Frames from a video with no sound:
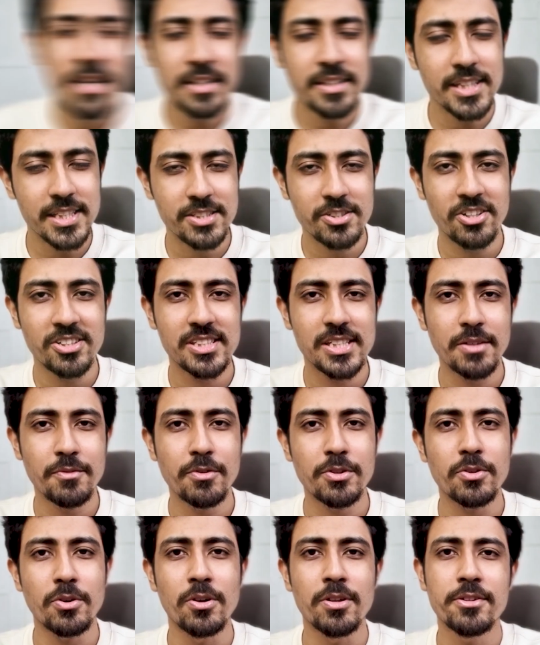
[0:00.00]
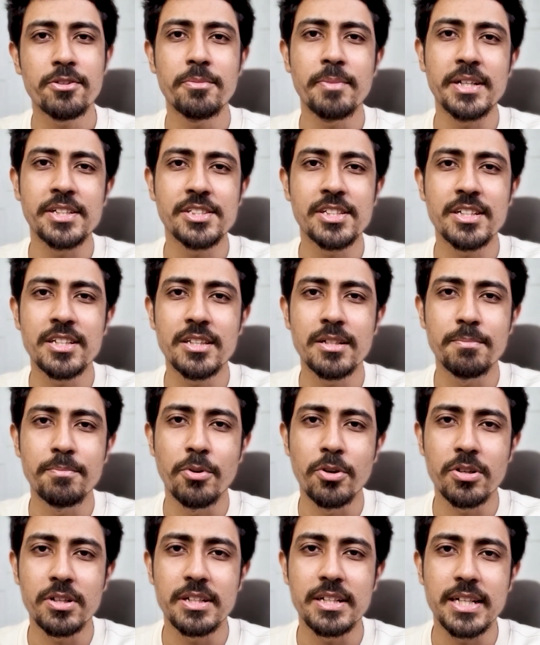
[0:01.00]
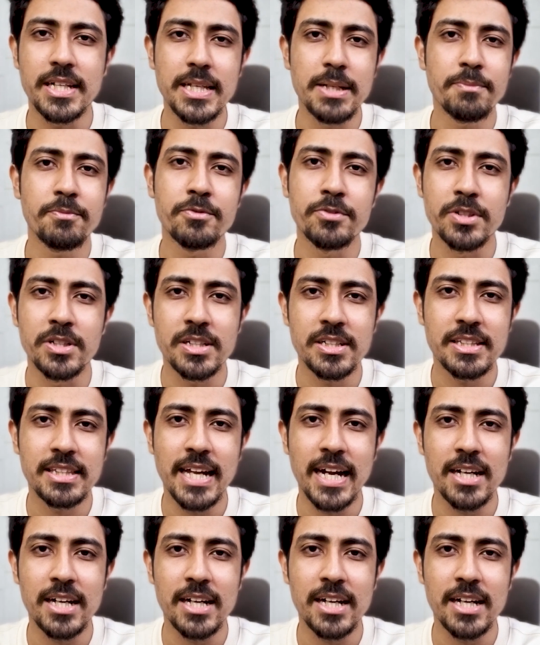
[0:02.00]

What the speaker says: This concept was also mentioned in the book Deep Work,